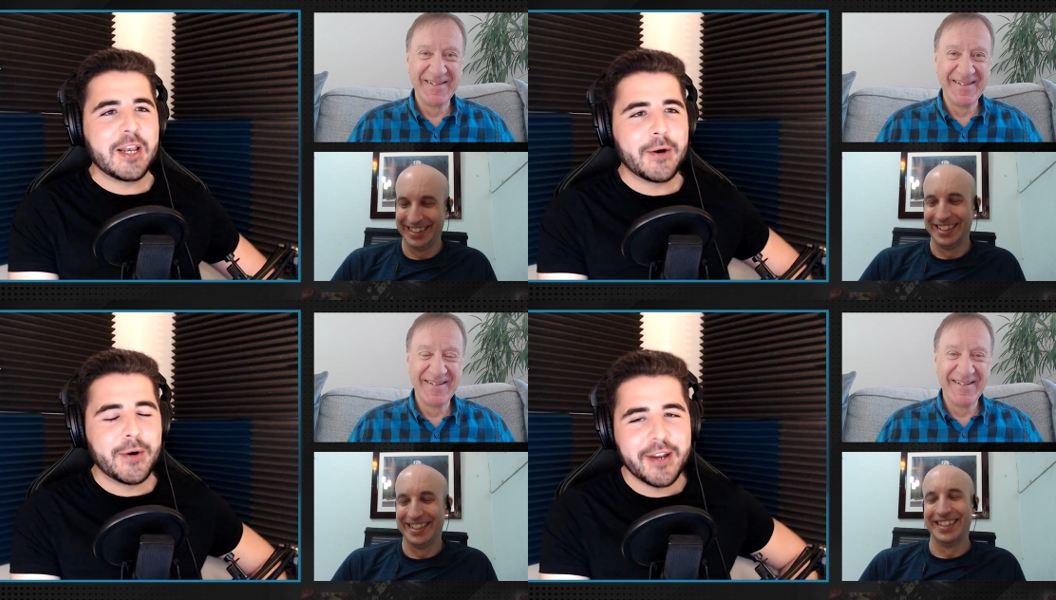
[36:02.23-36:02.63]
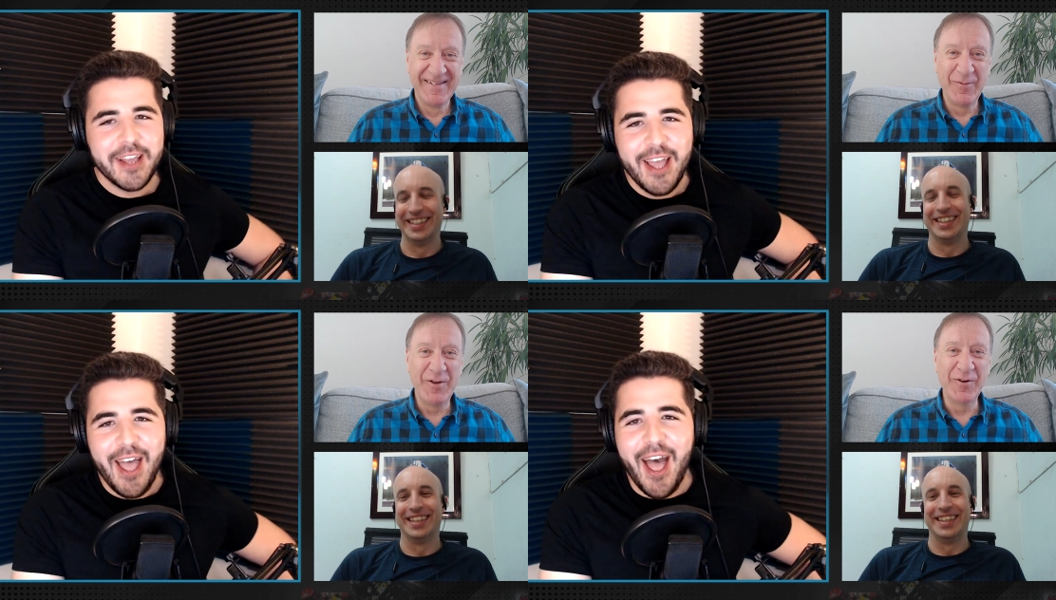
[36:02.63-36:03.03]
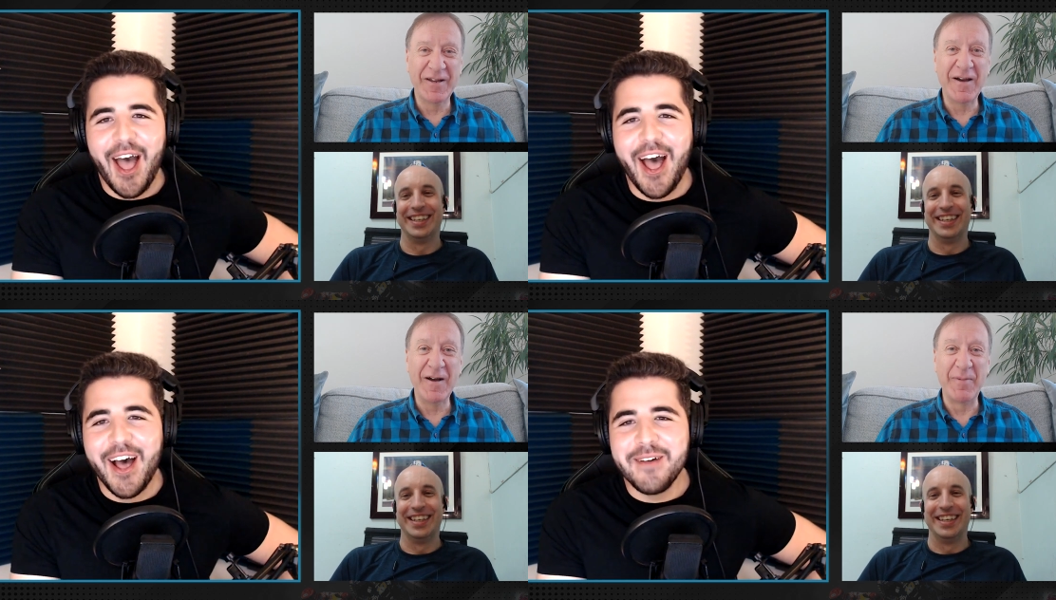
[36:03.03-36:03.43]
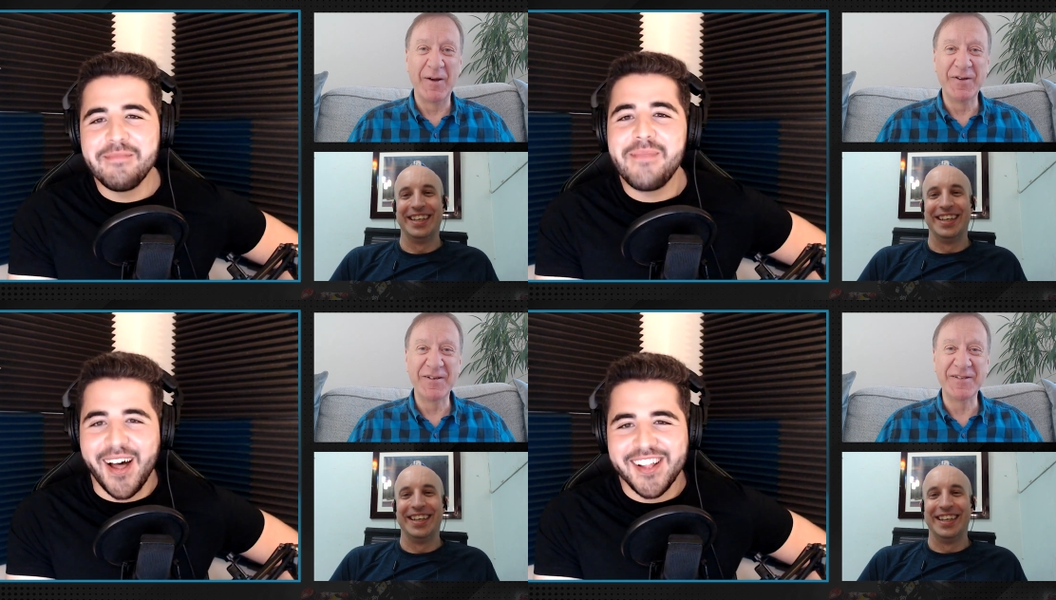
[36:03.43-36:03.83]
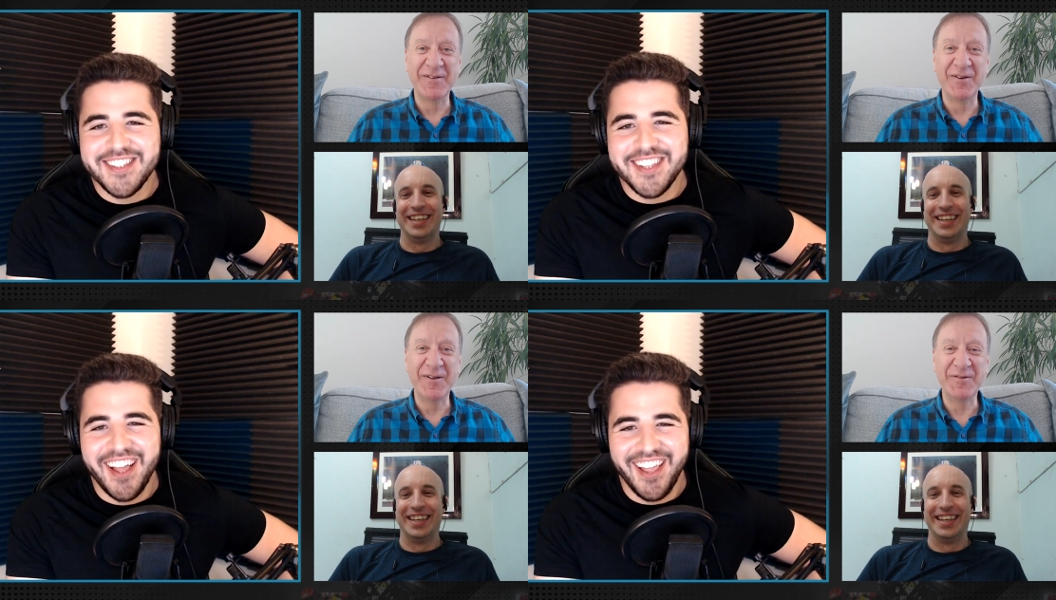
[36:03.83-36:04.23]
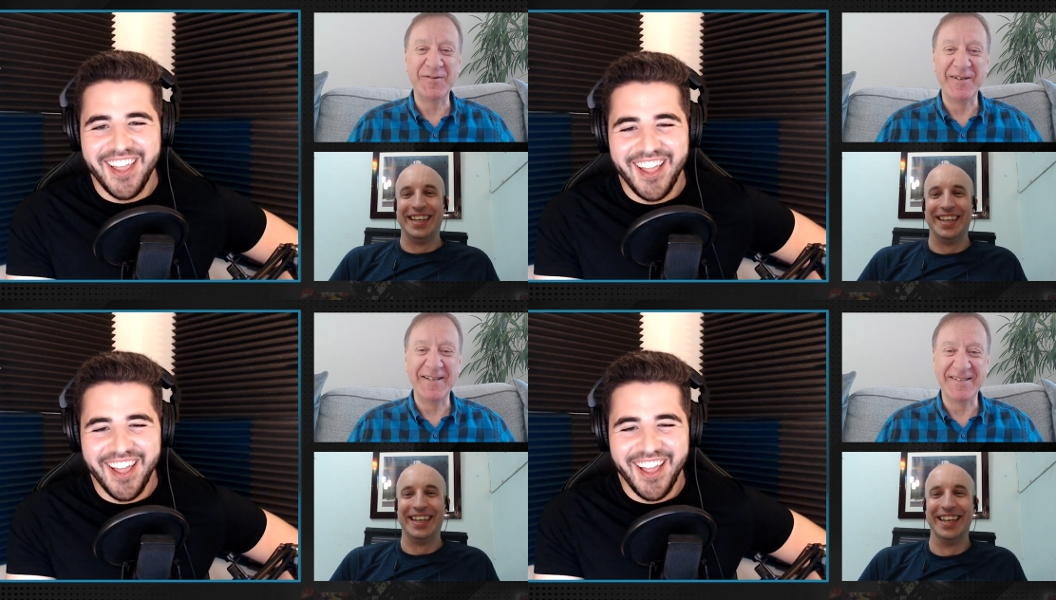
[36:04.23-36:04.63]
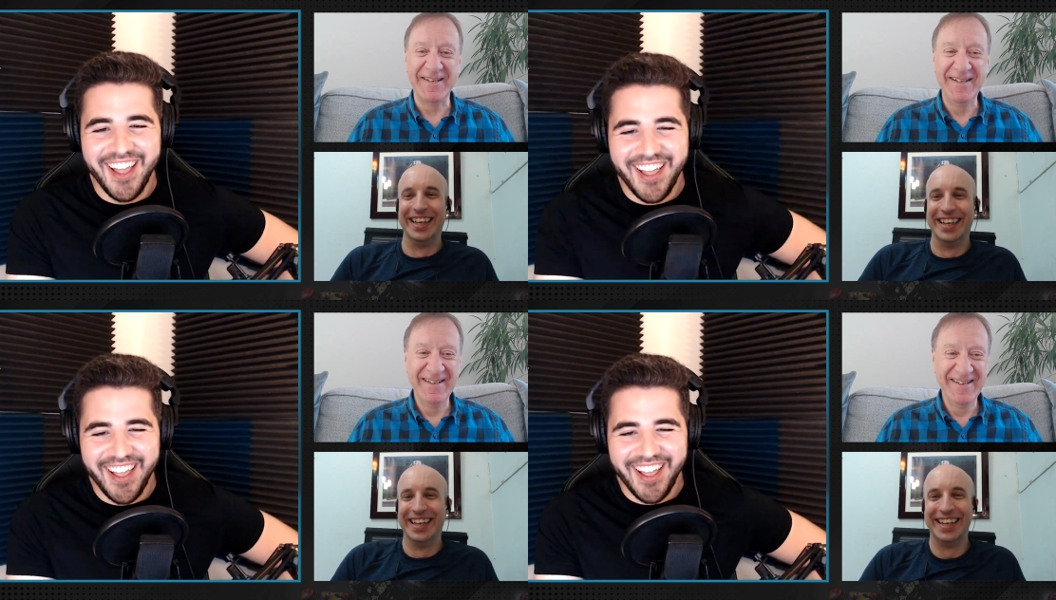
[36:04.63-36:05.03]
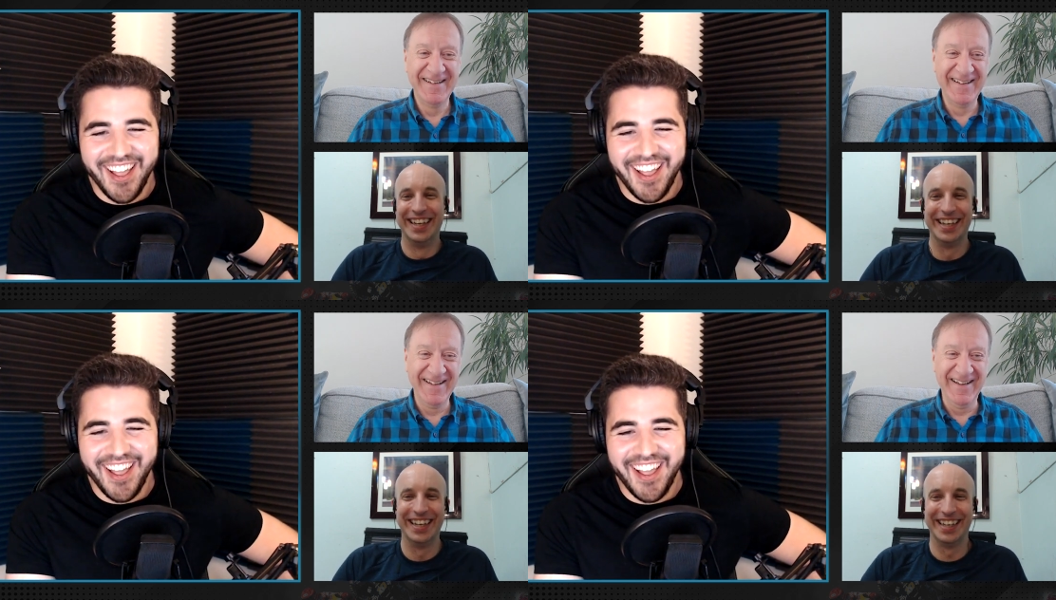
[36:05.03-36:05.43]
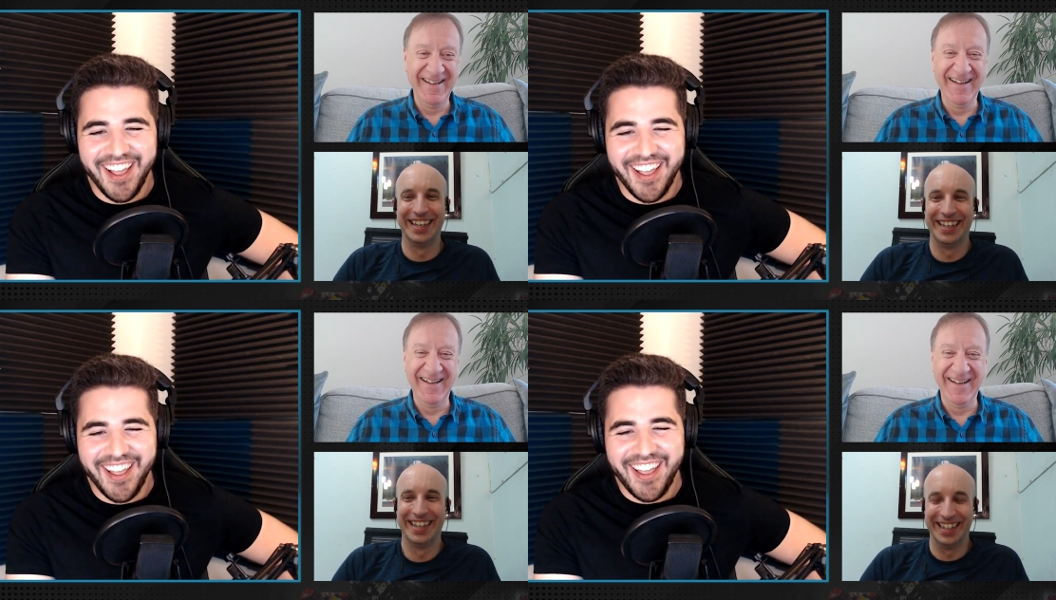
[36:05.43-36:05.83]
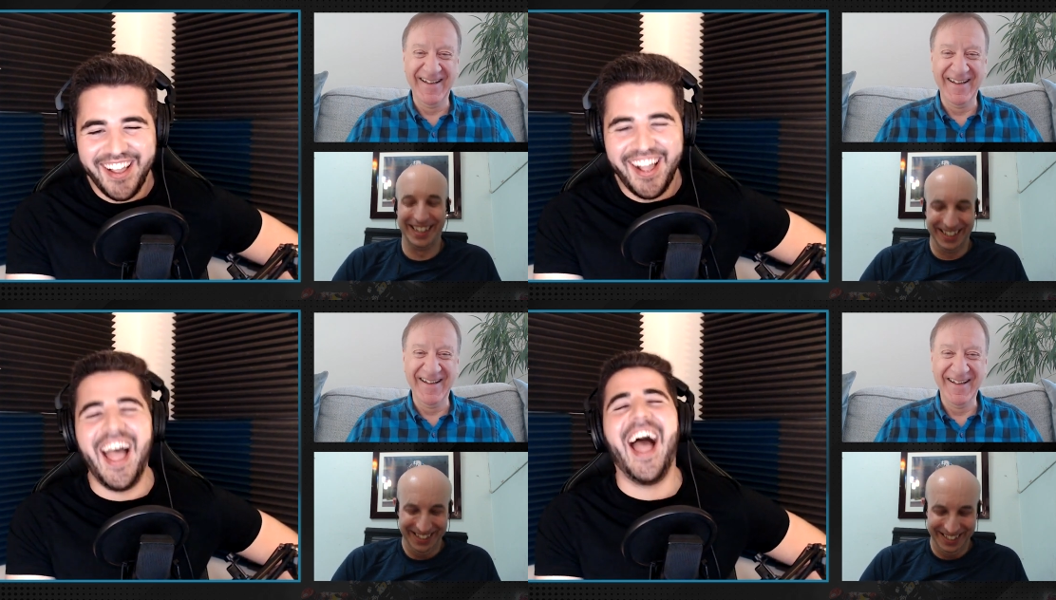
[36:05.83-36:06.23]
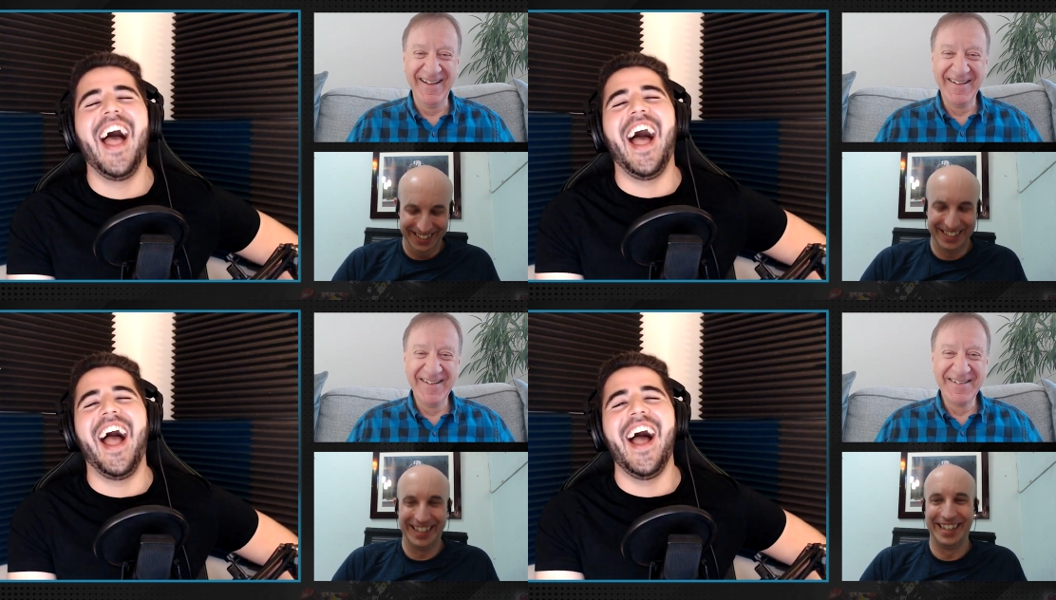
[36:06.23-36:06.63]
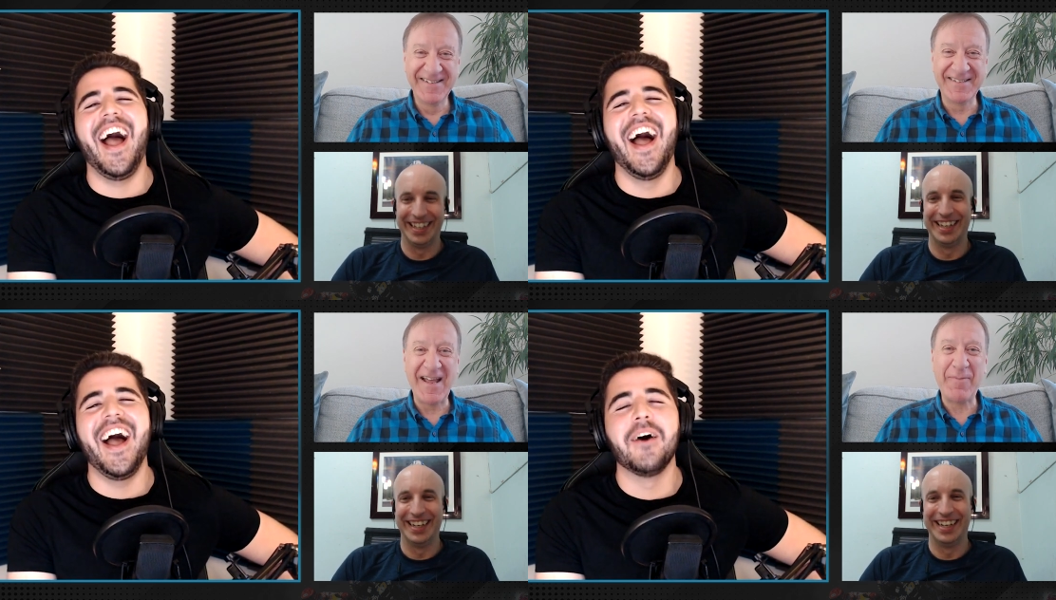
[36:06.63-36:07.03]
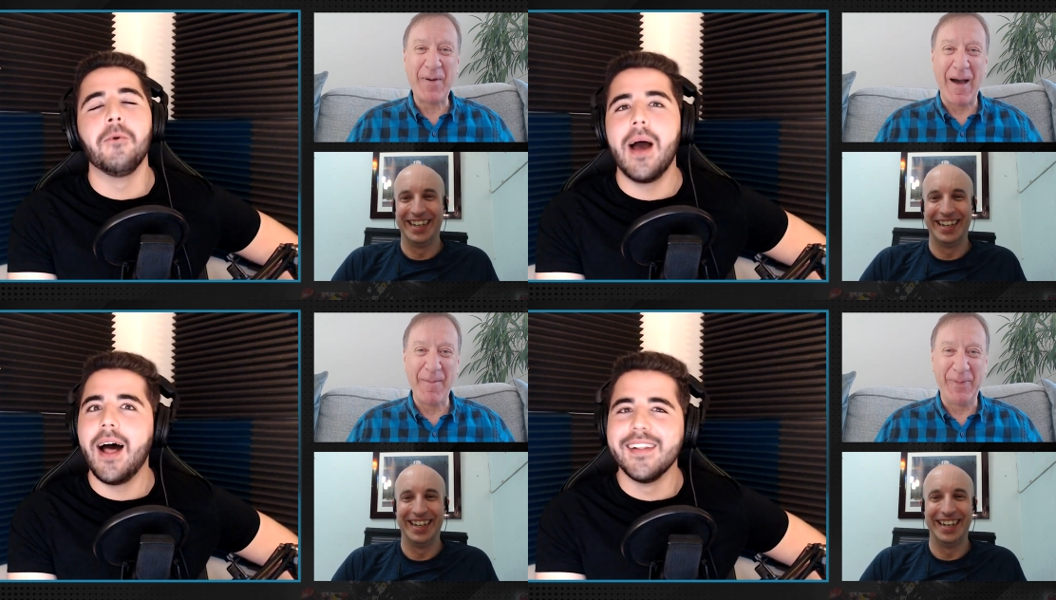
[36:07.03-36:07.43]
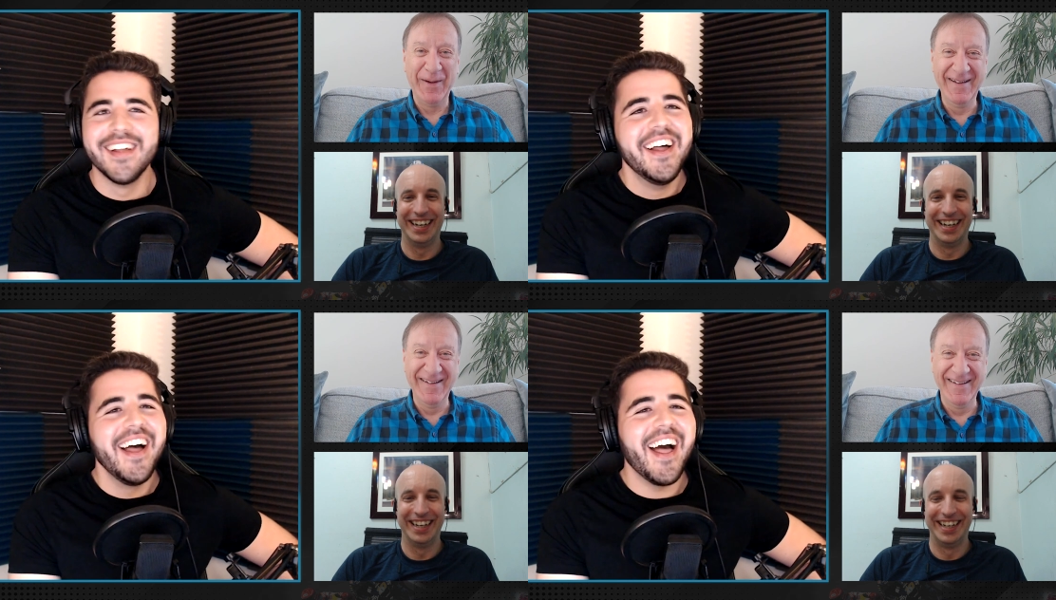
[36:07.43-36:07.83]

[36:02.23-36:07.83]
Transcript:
Speaker 1: Lord.
Speaker 2: Well, you're a car bloke. You're just not used to it, you see. Step up.